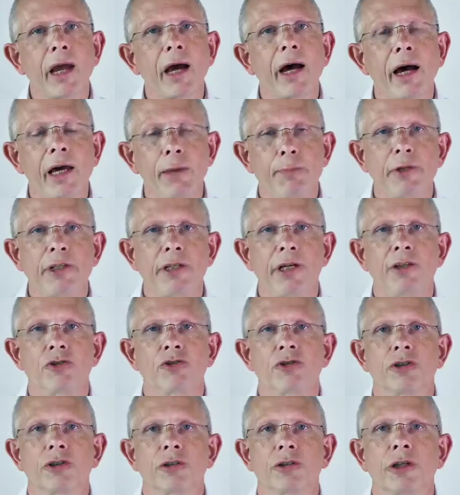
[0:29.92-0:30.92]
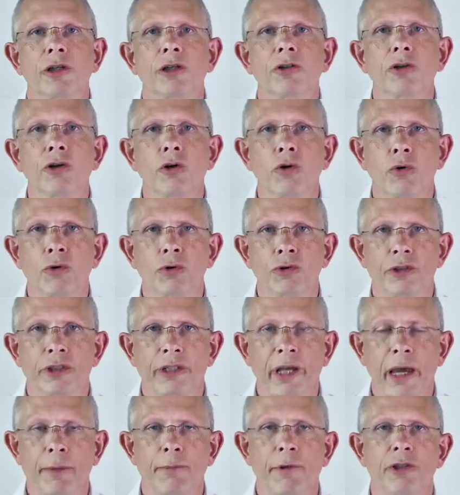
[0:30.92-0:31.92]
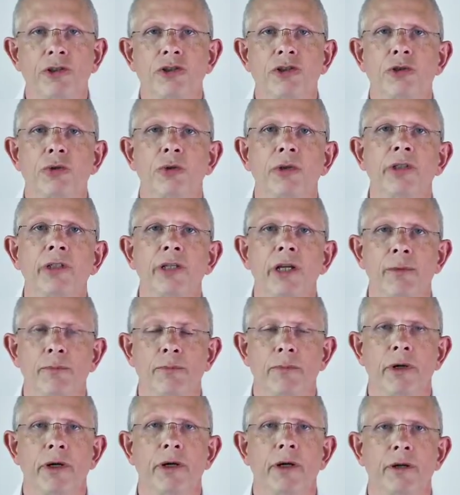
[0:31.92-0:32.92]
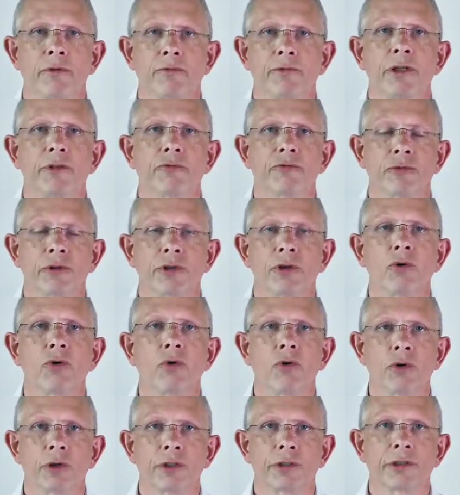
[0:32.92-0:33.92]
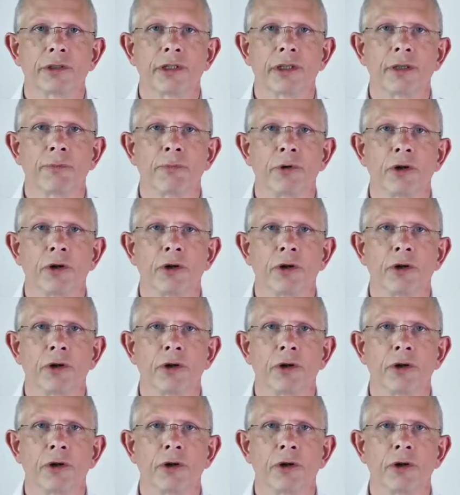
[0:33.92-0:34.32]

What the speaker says: Hypertension can cause damage to a number of different organs in the